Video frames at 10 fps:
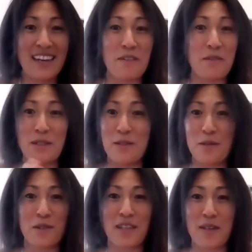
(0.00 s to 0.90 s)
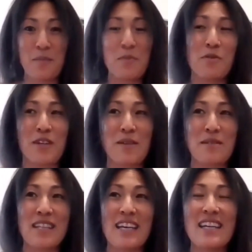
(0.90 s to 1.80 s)
I really do just like move around
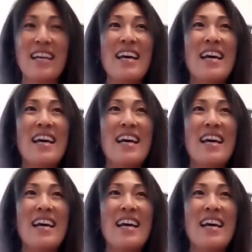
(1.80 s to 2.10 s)
a lot.